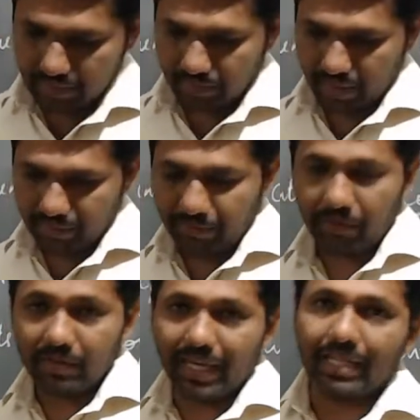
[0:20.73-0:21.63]
But before
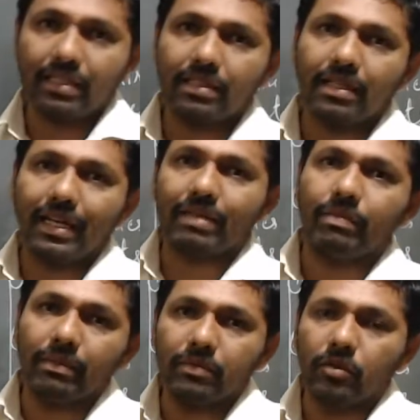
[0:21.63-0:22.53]
that, let
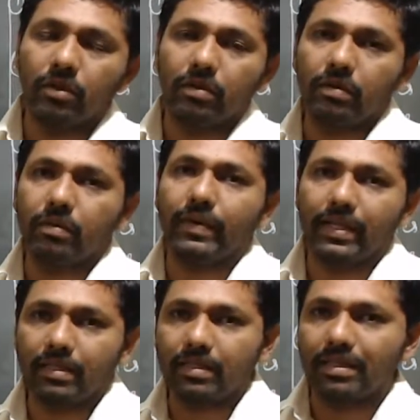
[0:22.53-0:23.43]
me go
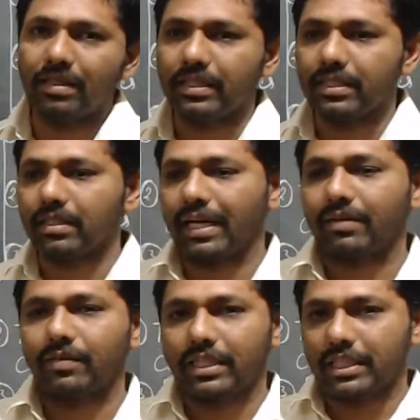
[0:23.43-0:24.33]
with a little
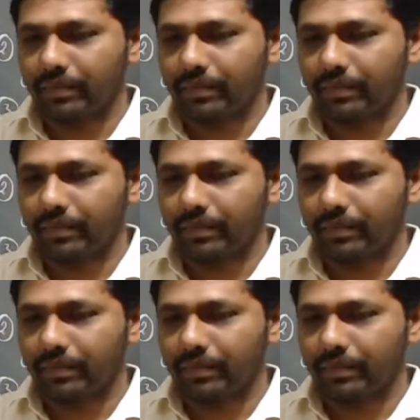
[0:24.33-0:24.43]
conversation